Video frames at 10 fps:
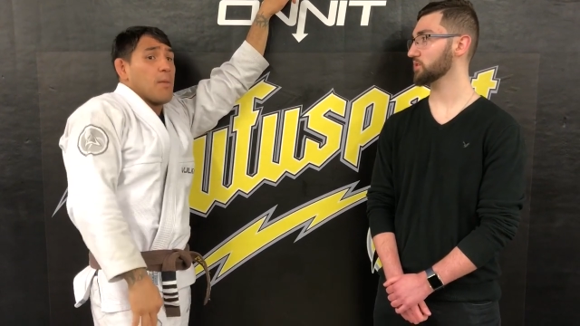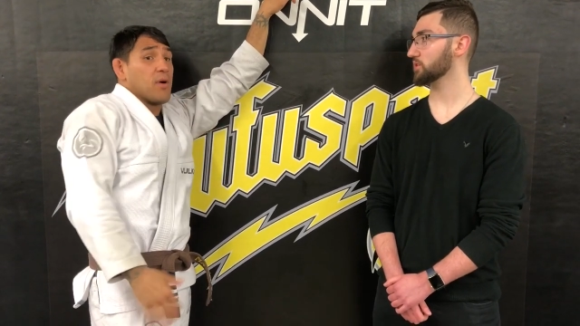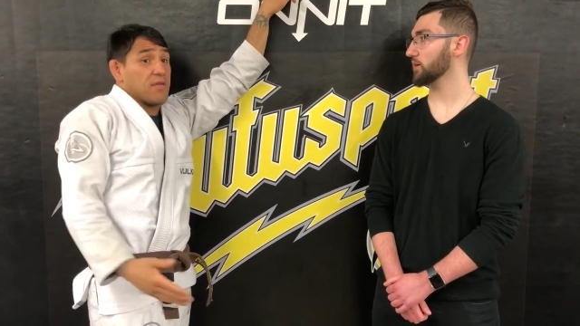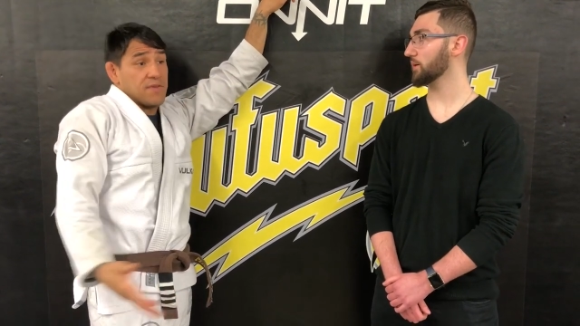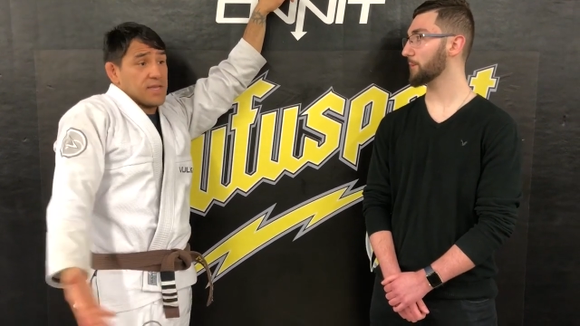
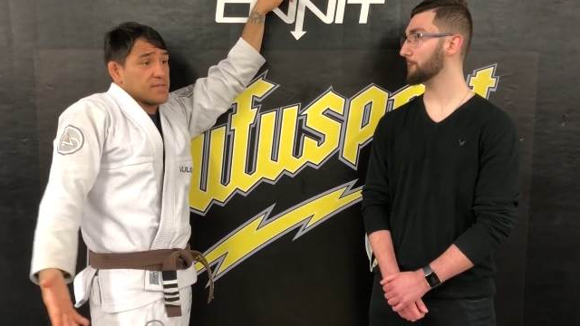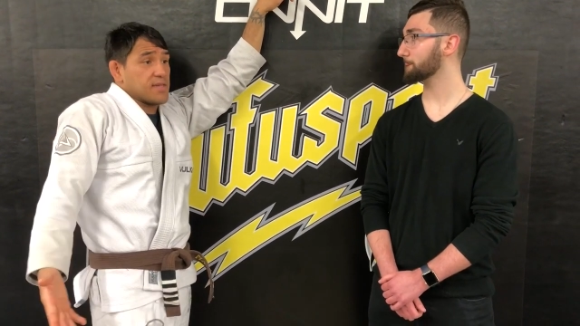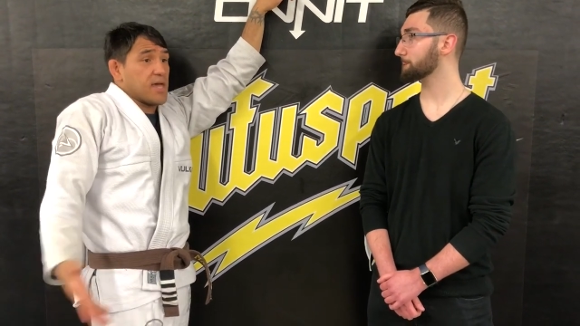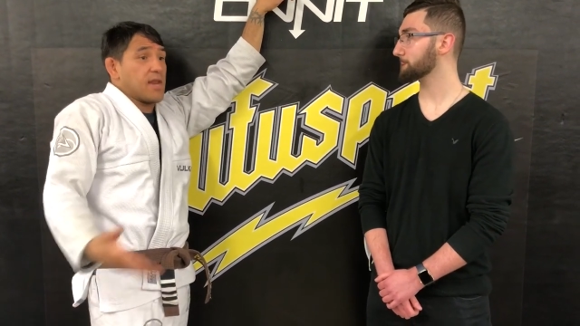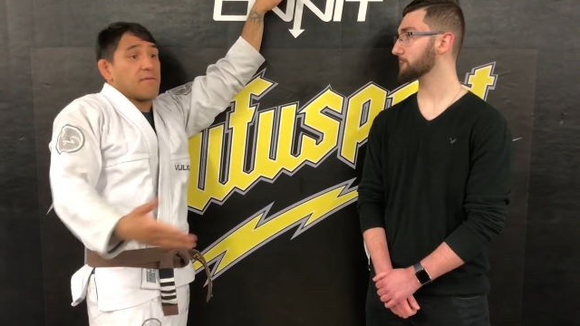Speaker 1: But if he gets
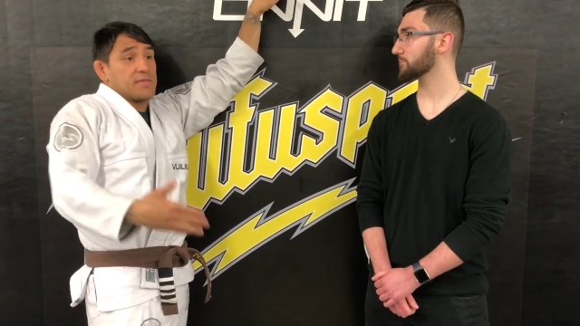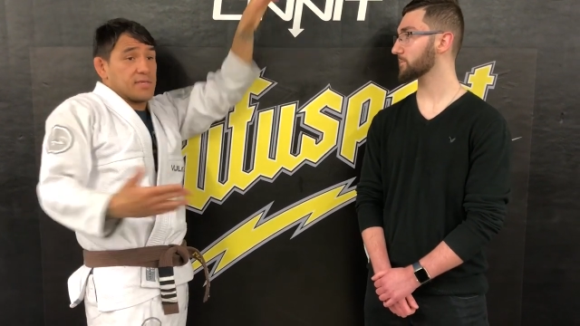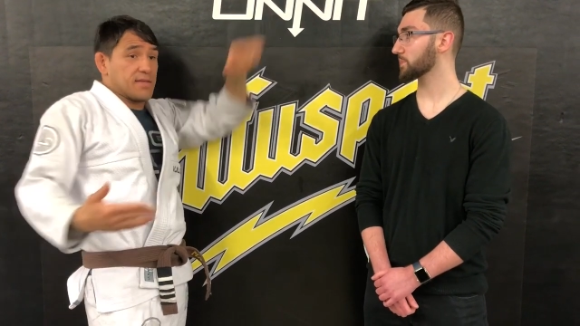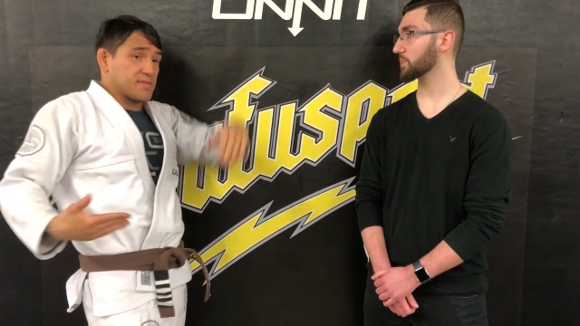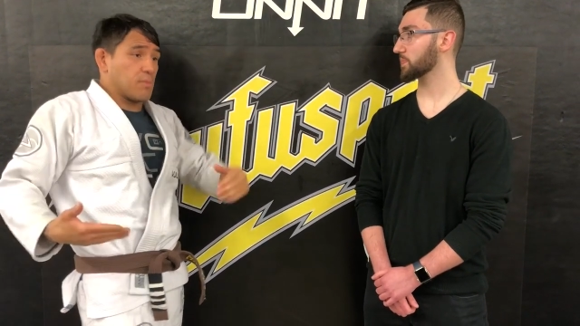signed,
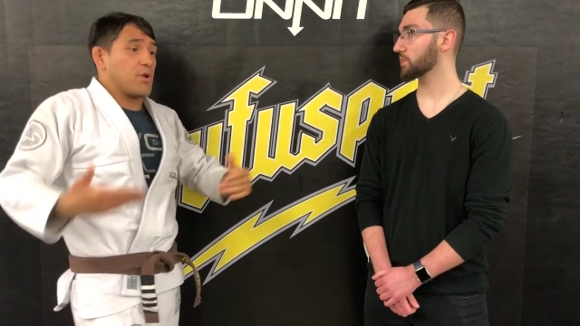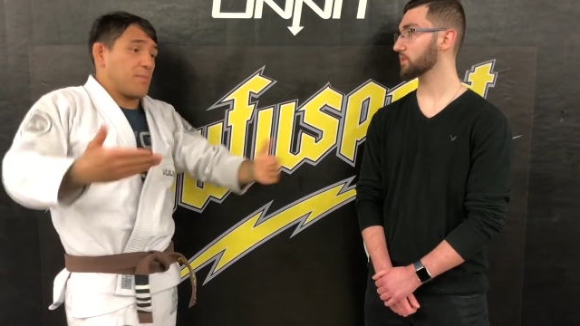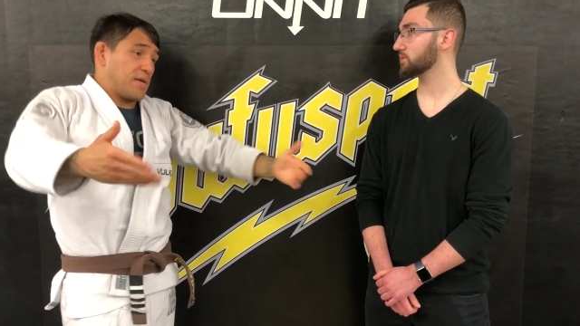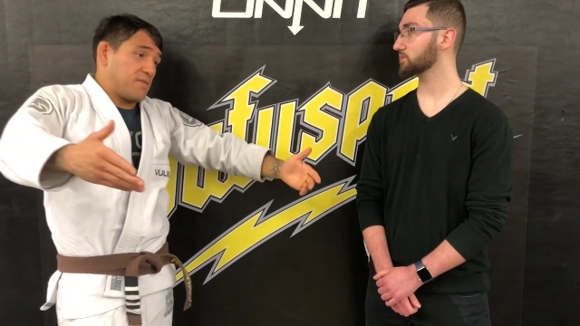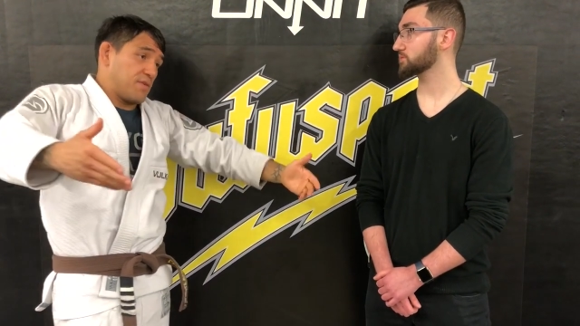obviously that's someone
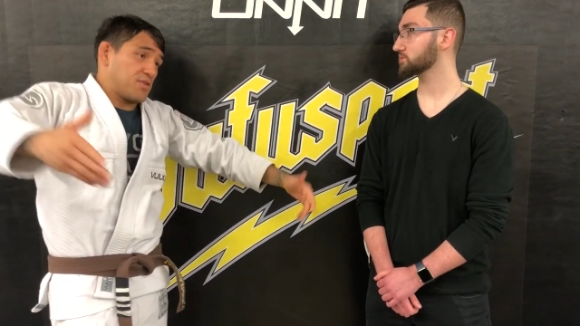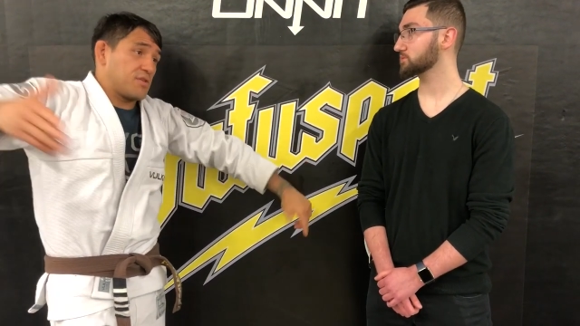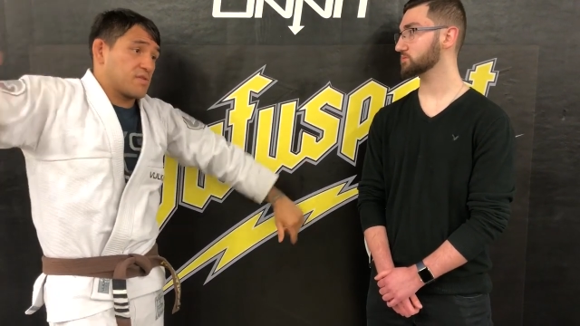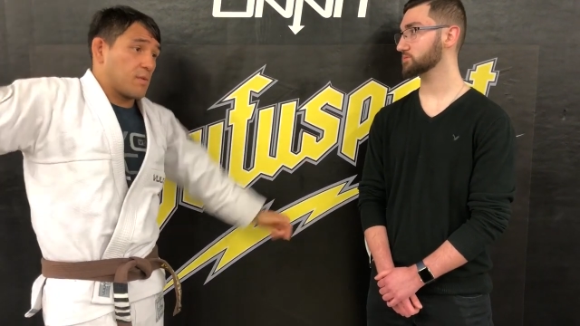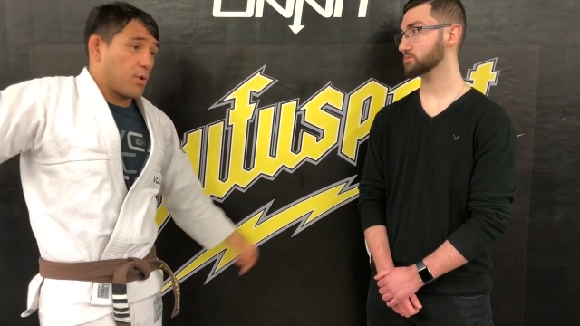in my
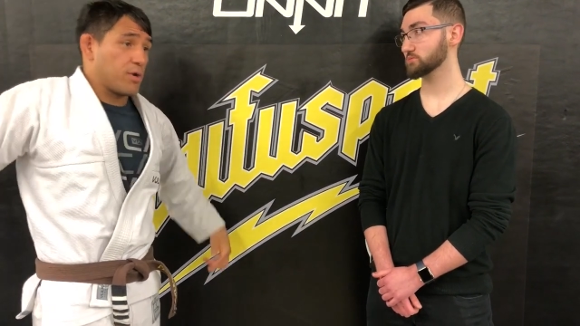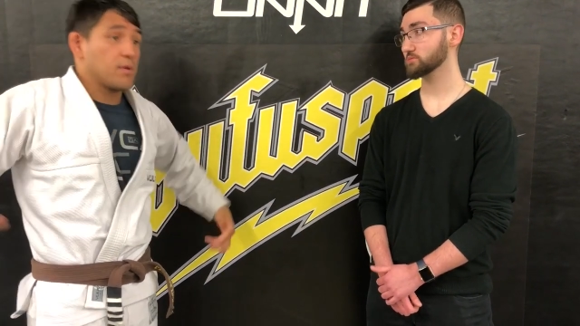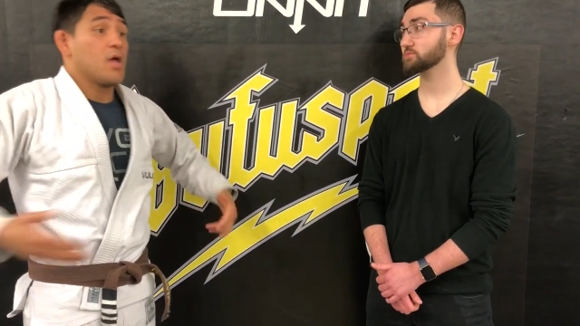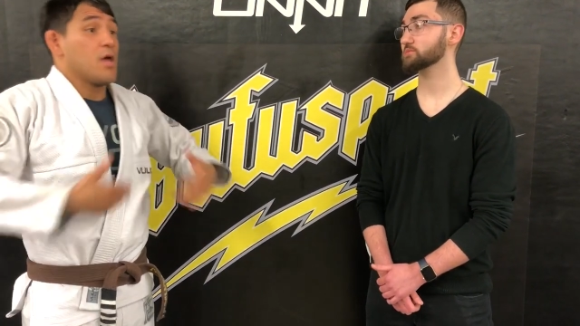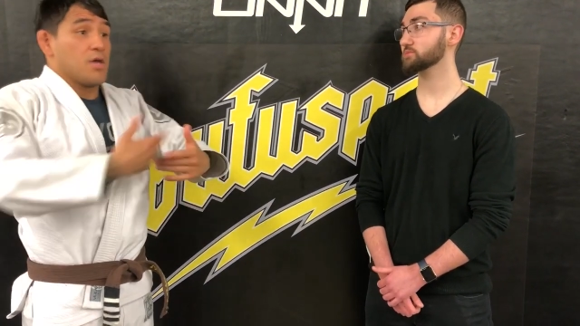division, someone
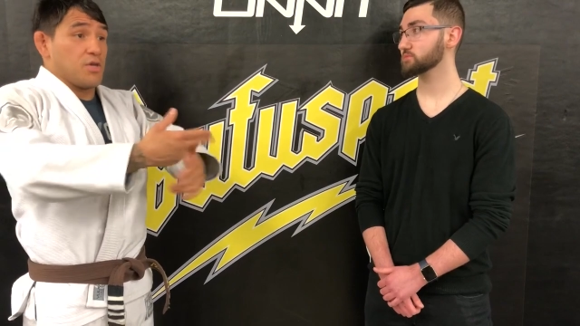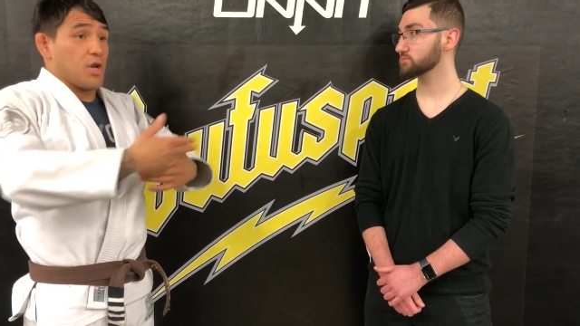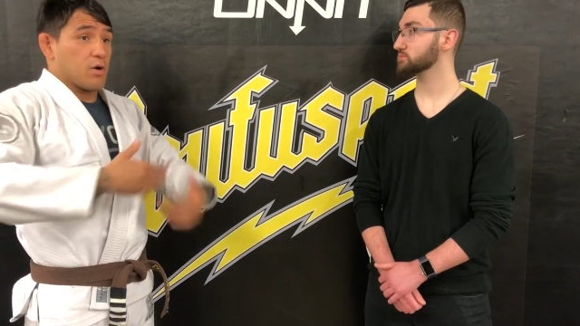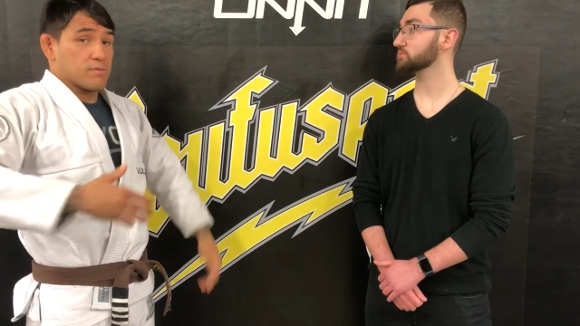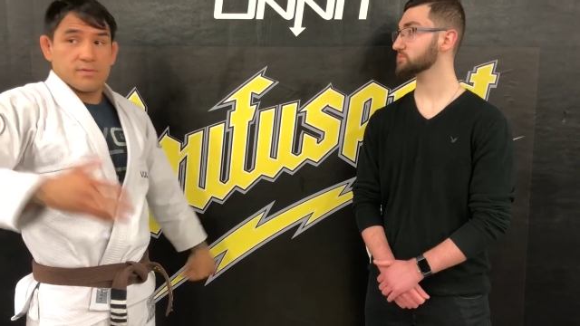you
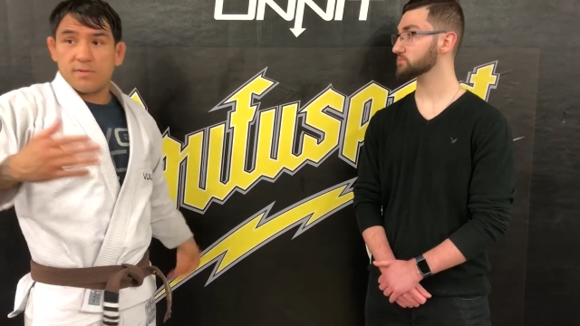know